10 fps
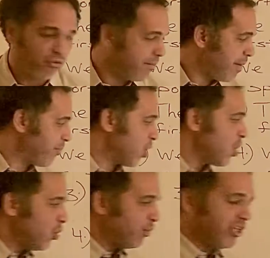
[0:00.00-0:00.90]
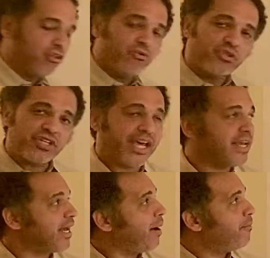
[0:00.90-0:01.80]
Remember, we use
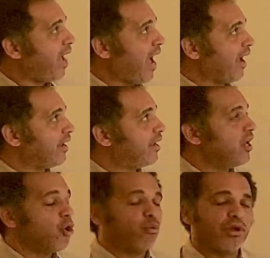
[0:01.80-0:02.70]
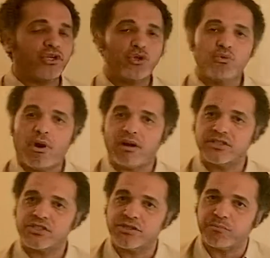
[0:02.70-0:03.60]
take aback when you are
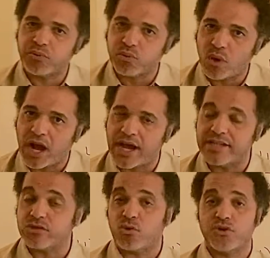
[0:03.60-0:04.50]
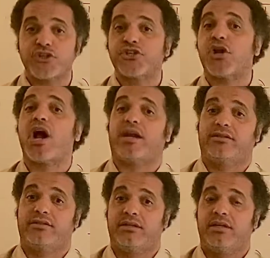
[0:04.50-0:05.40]
surprised or
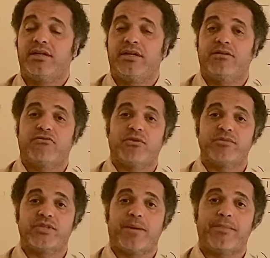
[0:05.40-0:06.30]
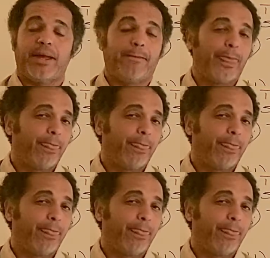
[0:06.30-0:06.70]
shocked from something.